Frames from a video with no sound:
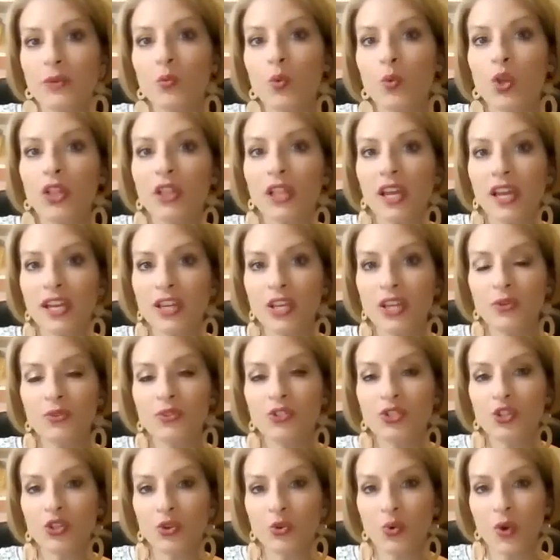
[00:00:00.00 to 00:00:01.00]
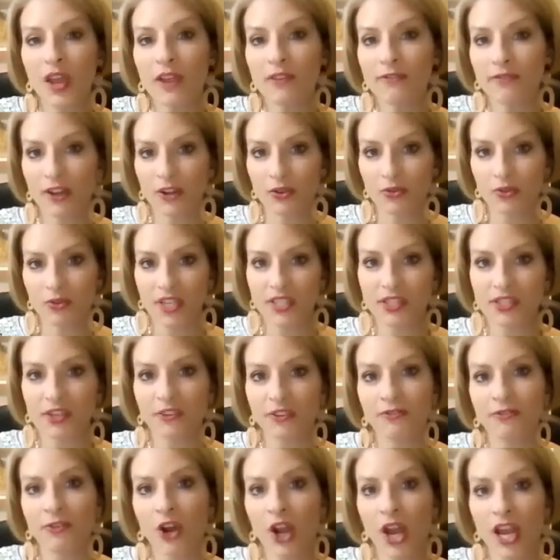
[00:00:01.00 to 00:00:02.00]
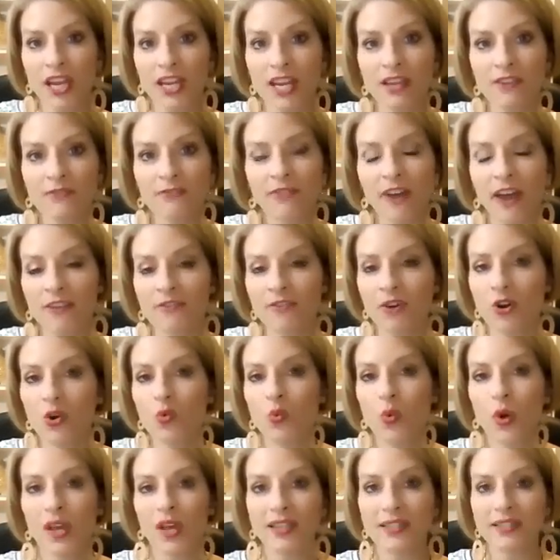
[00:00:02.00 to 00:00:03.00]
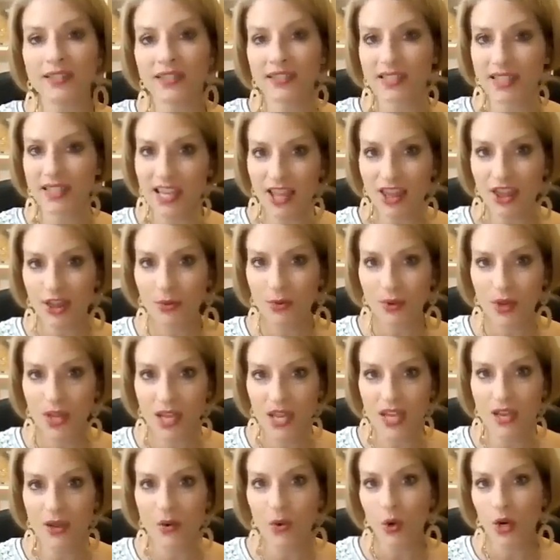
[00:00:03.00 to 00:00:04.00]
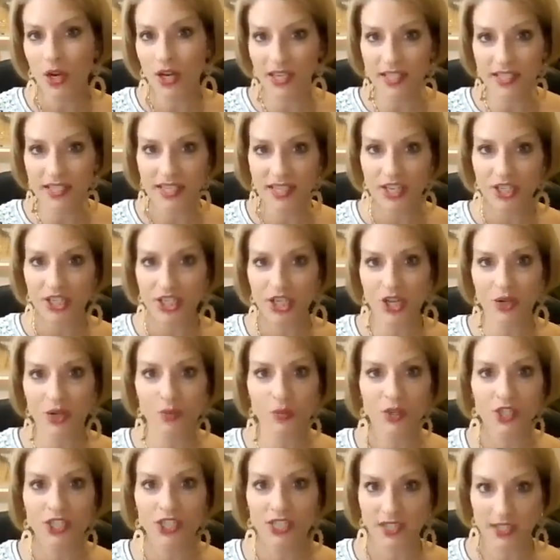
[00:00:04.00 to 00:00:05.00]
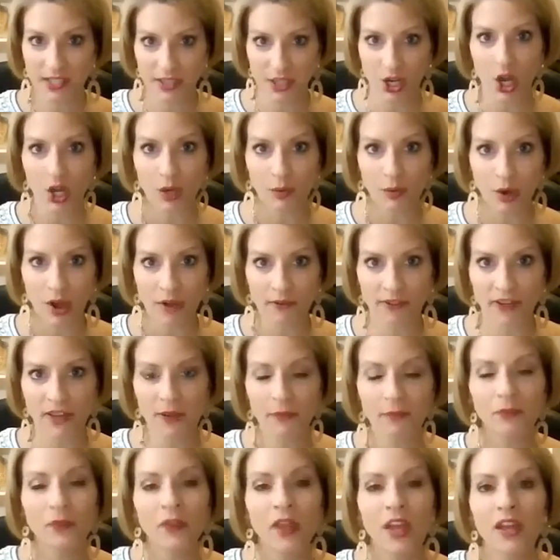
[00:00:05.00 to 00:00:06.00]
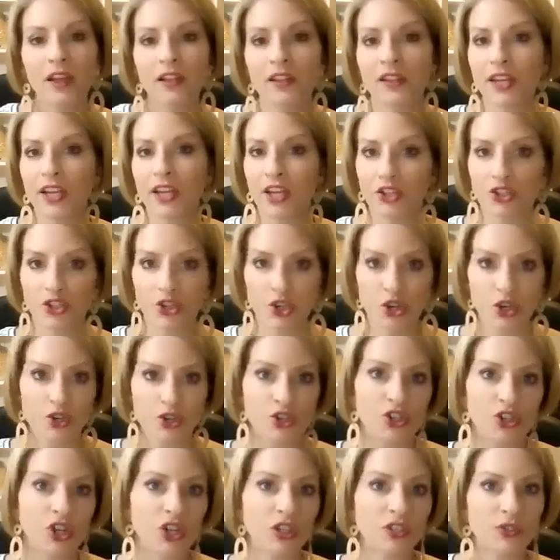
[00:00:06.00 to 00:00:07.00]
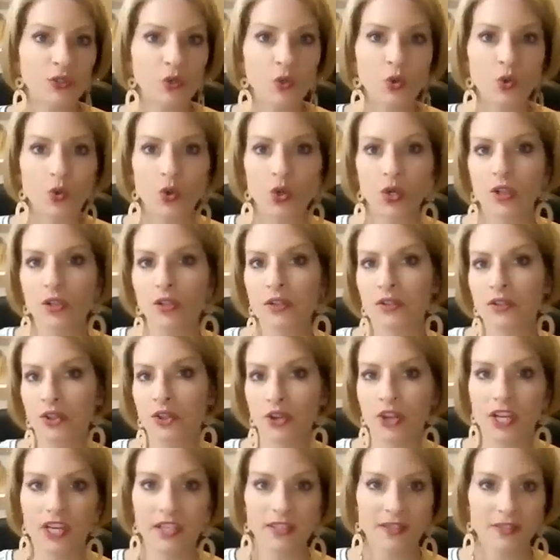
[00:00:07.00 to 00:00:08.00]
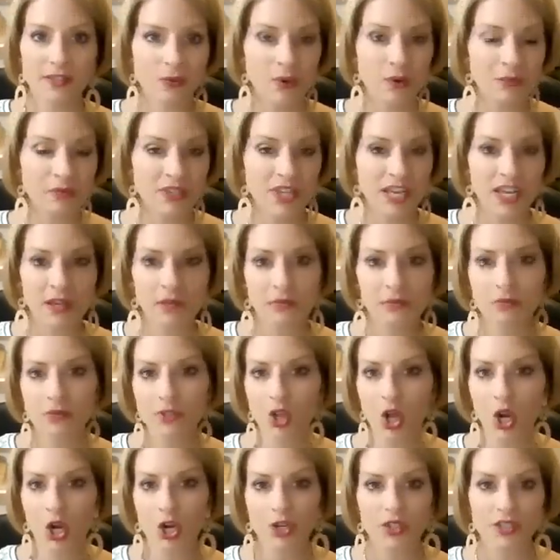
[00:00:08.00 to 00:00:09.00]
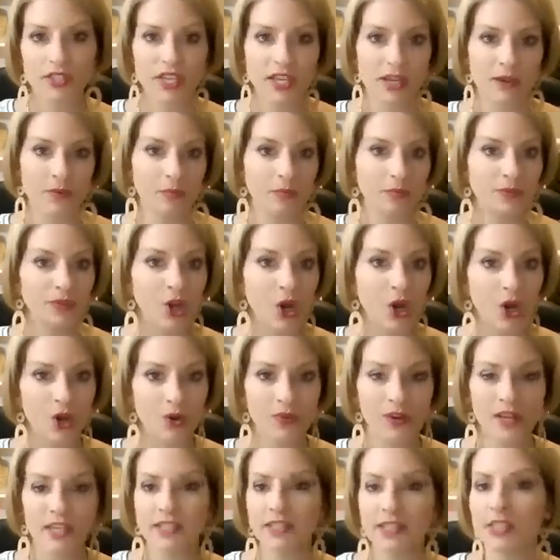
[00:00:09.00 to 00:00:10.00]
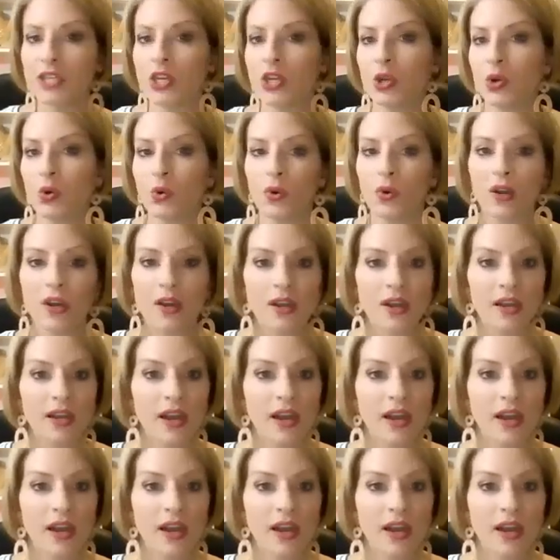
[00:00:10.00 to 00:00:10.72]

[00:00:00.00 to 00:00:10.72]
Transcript: Lane will let you do a fundraiser for any 501c3 organization, which is a nonprofit, like a church, a school, your kids' swim team, soccer team, dog rescue,